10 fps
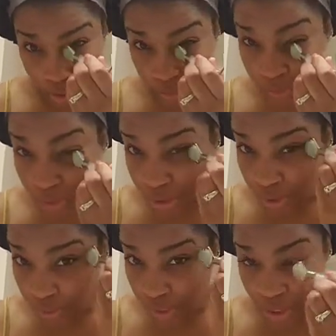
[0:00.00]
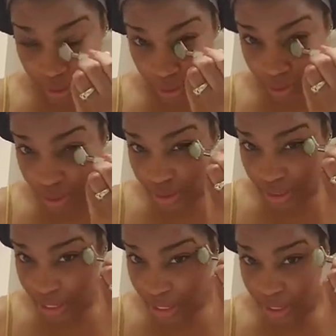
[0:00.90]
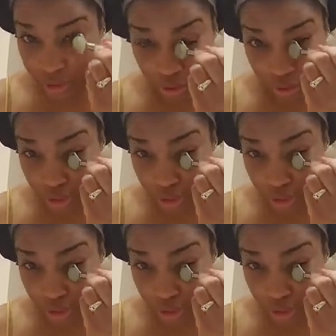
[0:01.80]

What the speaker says: really great underneath the eye, and you don't need to